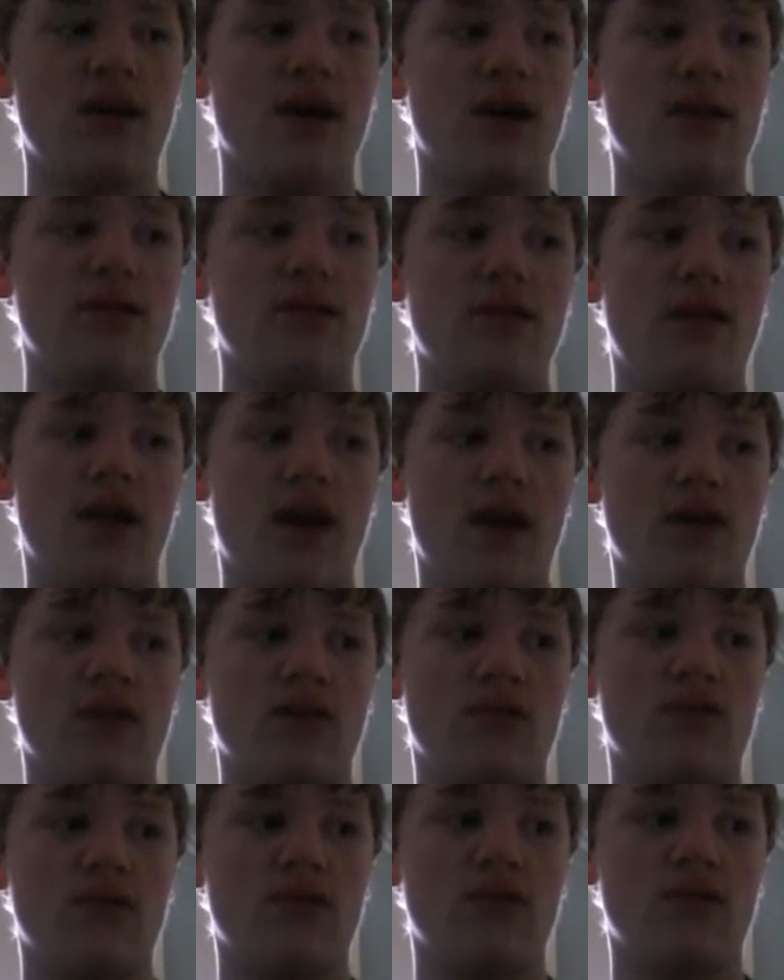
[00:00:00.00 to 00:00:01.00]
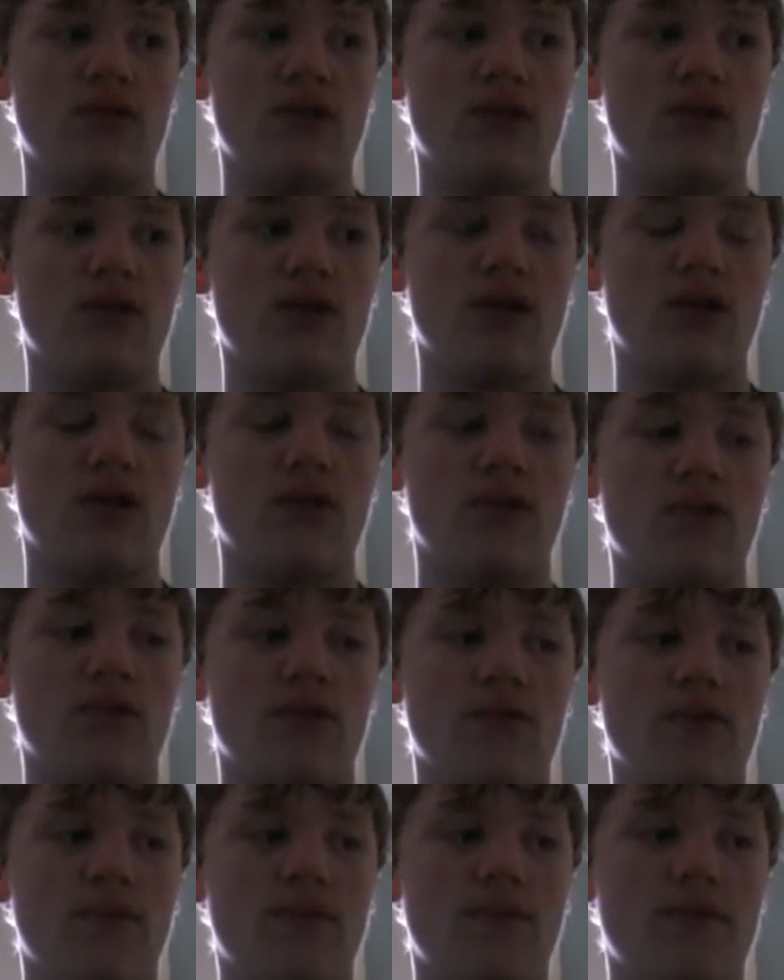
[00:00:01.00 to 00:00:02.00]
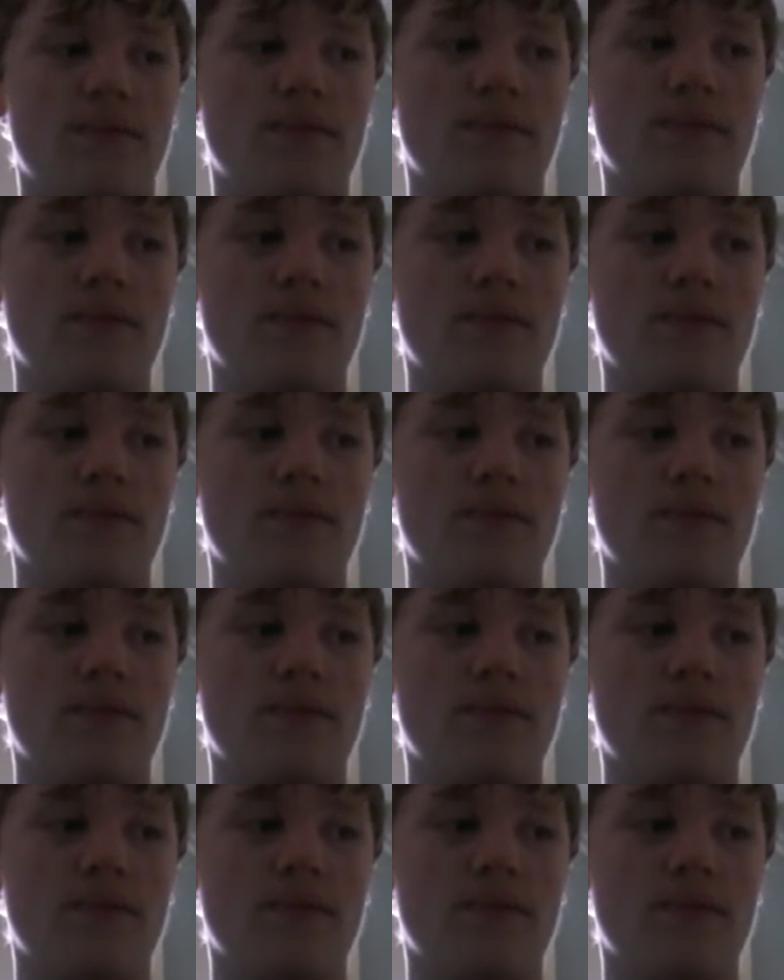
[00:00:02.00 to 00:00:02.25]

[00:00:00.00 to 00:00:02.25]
and Ganondorf.